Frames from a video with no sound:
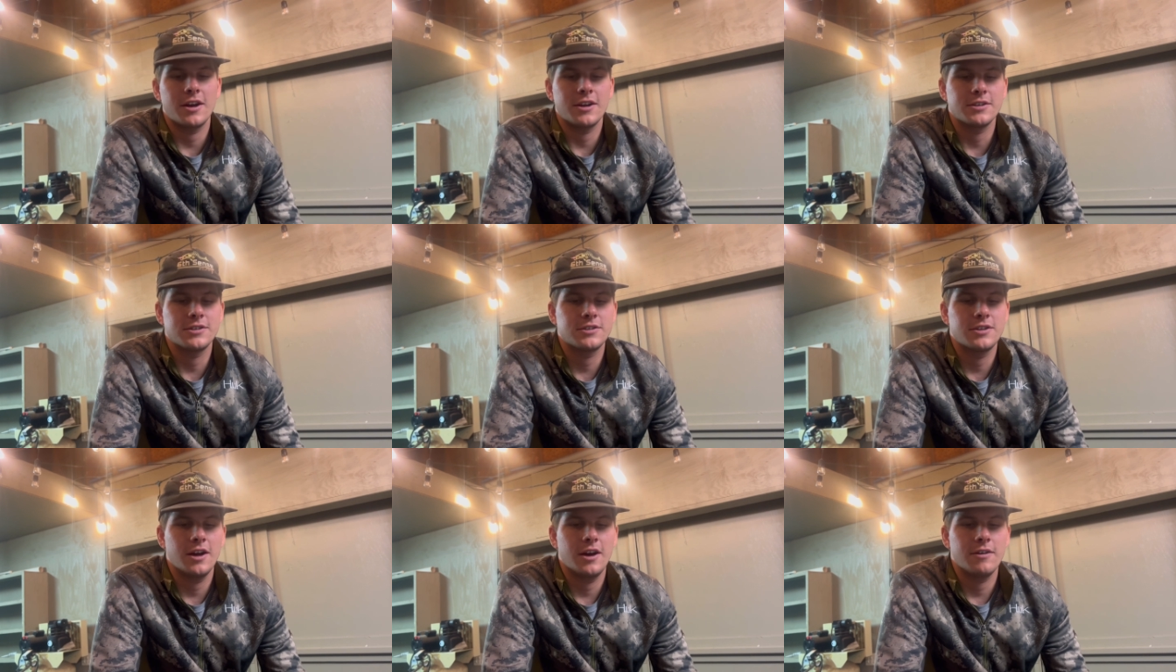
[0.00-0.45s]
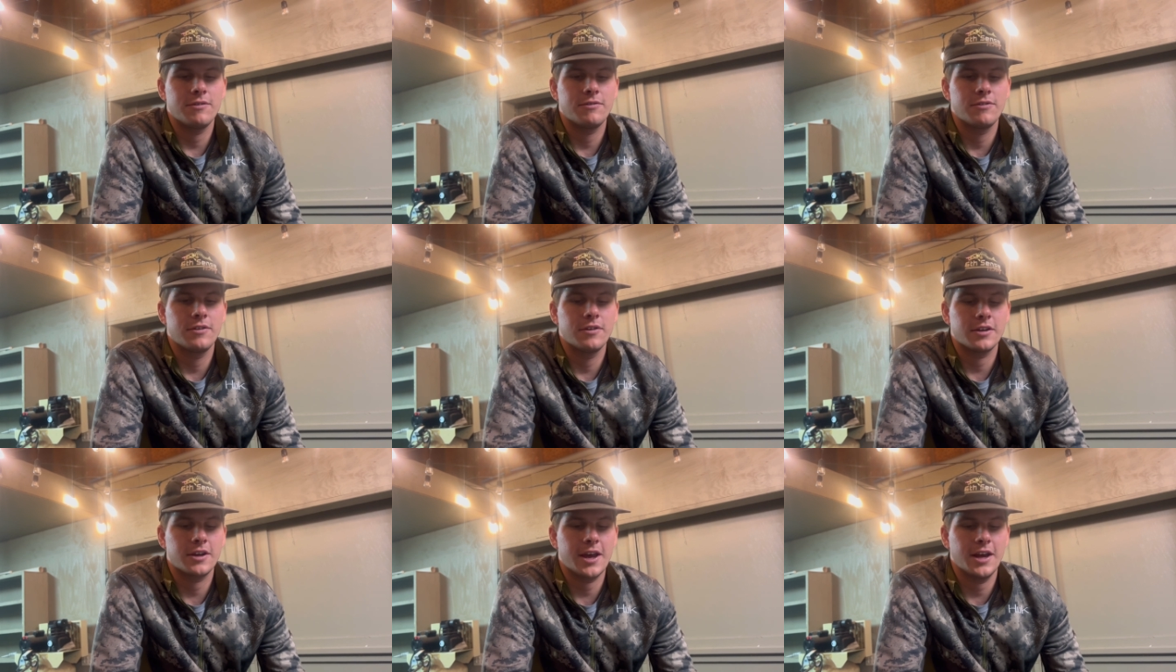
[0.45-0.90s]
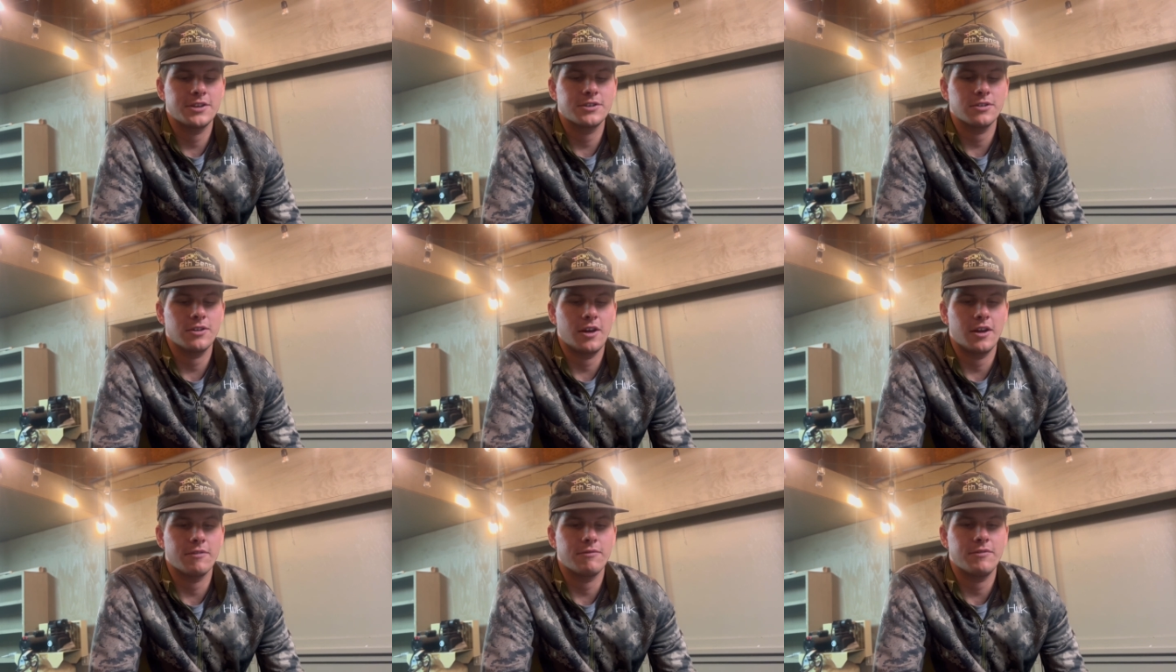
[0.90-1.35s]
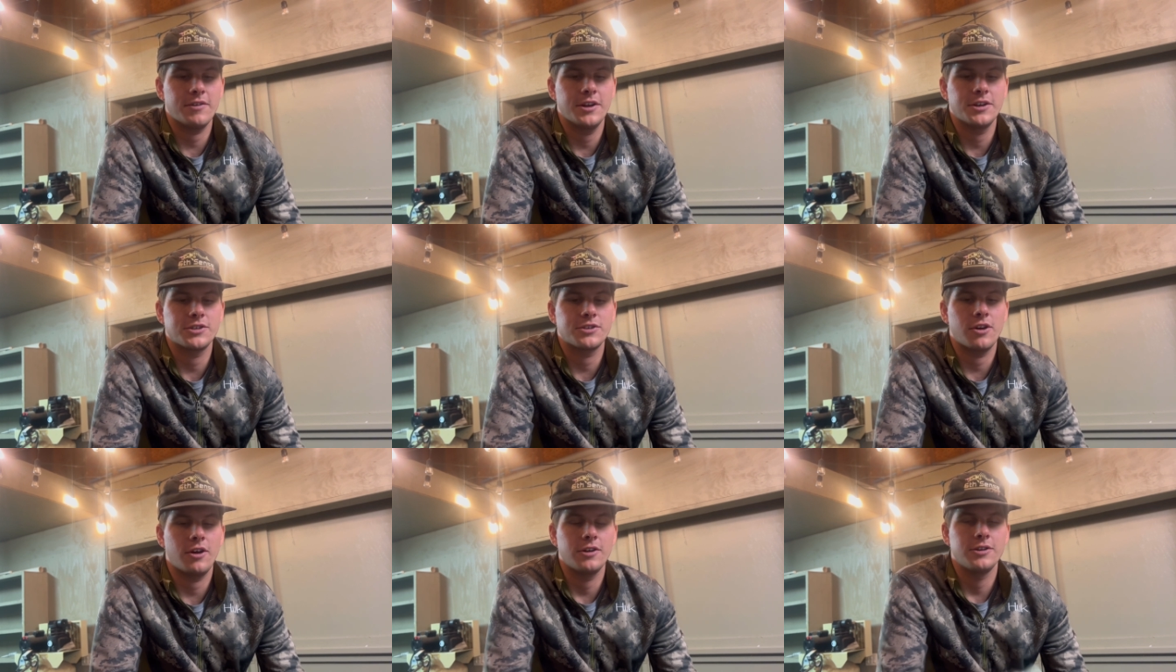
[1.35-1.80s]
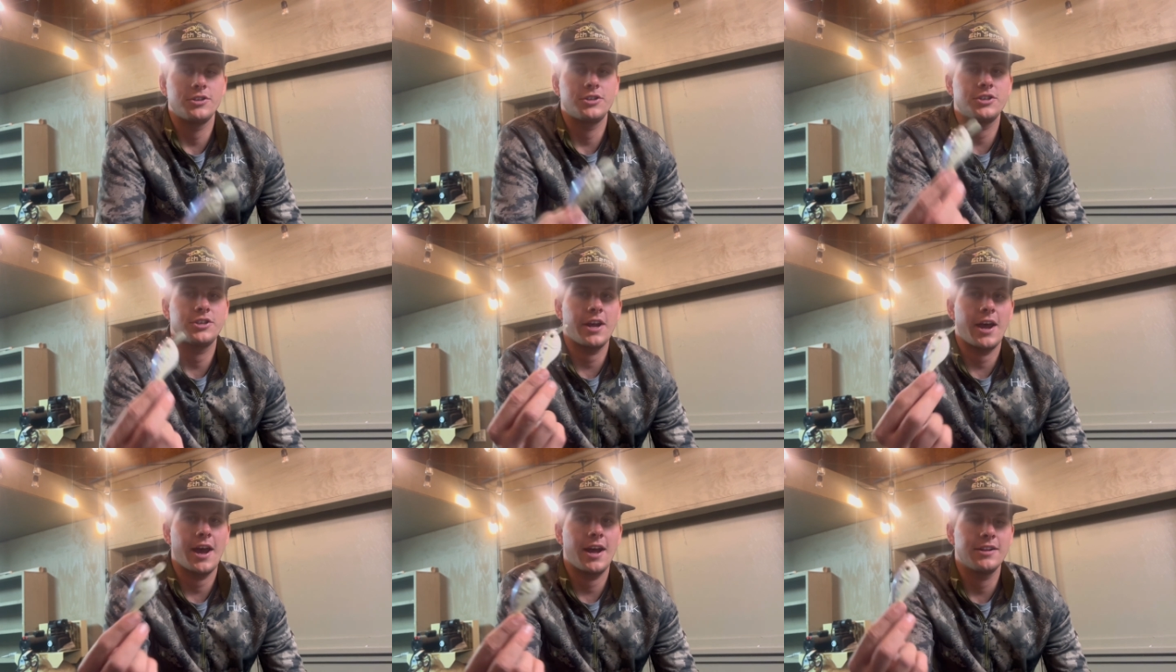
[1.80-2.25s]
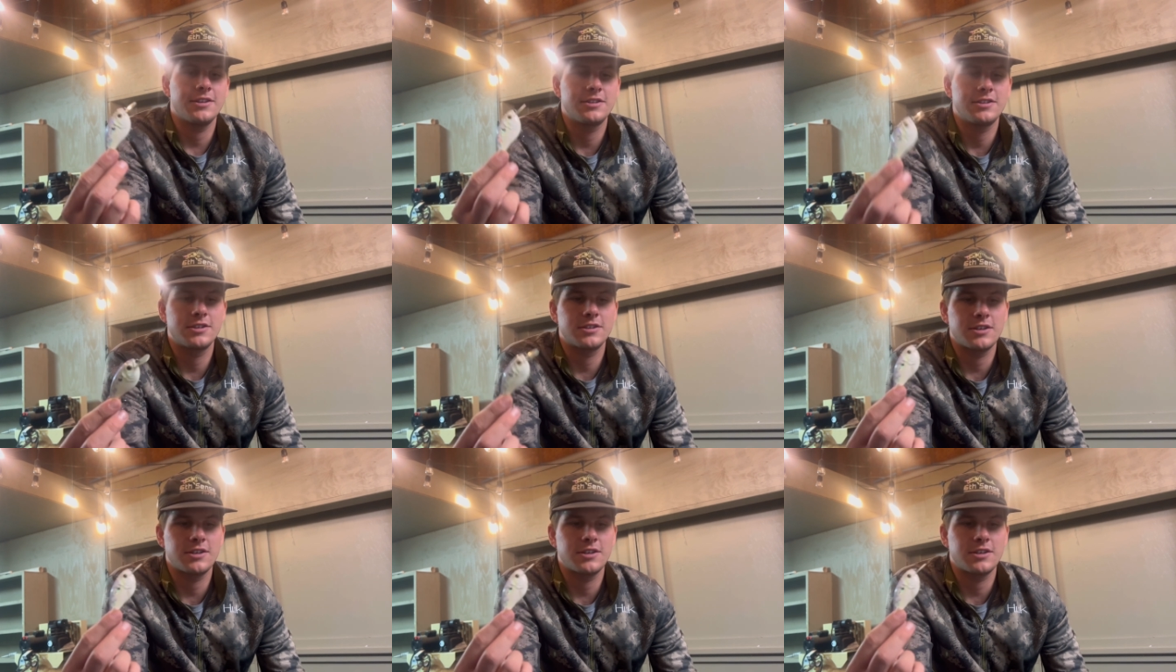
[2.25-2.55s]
of fish on shad